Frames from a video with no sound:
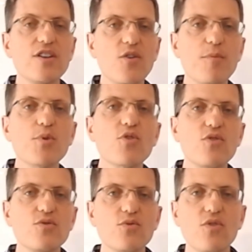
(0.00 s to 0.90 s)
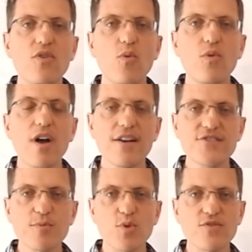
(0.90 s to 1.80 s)
the Miracle Noodle
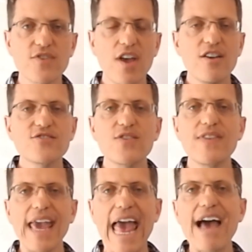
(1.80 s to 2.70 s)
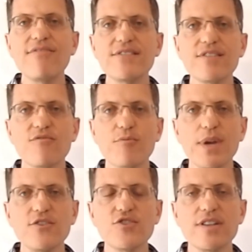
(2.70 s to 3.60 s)
customers so that they have this
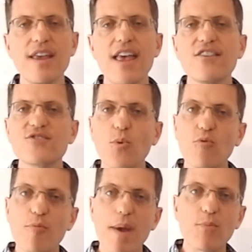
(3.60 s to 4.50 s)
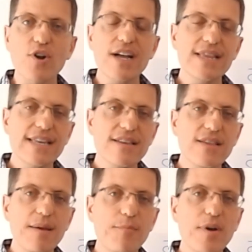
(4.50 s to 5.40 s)
information. So remember, click the
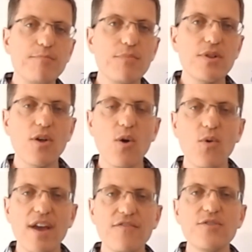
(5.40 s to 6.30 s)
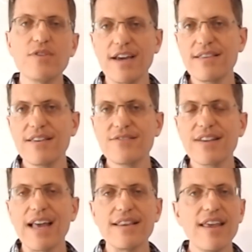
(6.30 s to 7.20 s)
like button below if you like this,
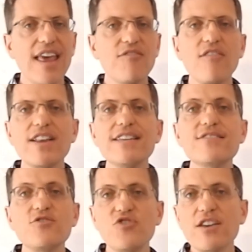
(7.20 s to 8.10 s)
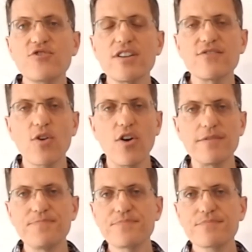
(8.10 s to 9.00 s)
and if you have any suggestions on